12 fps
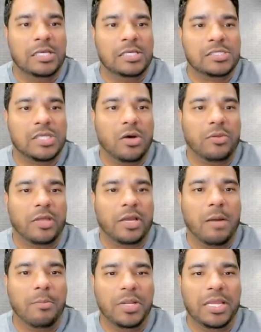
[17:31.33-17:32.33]
So the
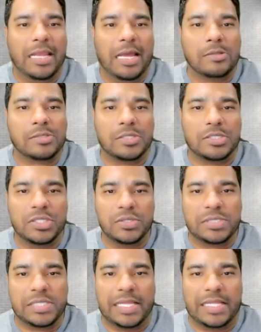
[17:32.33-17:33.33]
company announced on
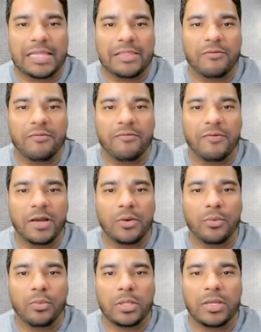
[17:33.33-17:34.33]
Tuesday that the
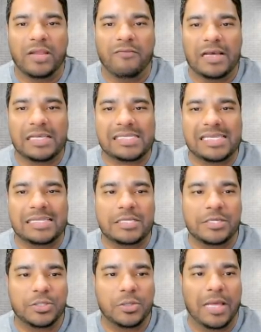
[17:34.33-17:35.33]
fund will invest in
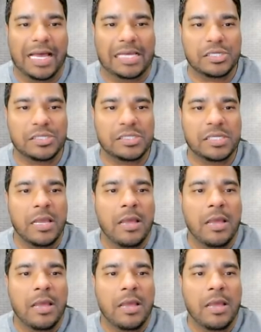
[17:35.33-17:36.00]
digital assets